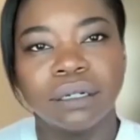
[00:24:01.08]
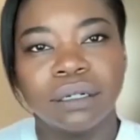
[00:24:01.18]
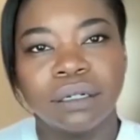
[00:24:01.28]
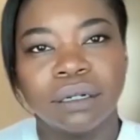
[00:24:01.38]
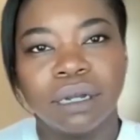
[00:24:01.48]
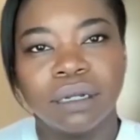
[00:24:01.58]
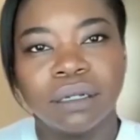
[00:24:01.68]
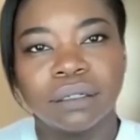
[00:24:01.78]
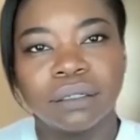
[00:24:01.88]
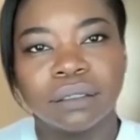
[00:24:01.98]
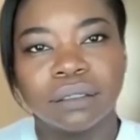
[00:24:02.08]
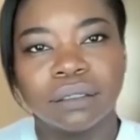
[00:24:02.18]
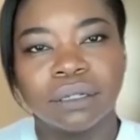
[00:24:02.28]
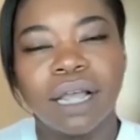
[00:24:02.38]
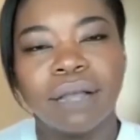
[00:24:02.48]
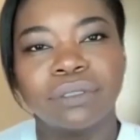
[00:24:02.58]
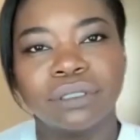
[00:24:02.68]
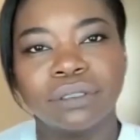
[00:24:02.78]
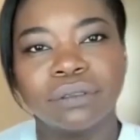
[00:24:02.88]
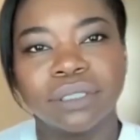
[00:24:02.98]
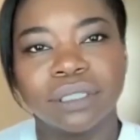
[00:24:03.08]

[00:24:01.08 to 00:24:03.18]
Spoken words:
I can appreciate that. So that's what I want people to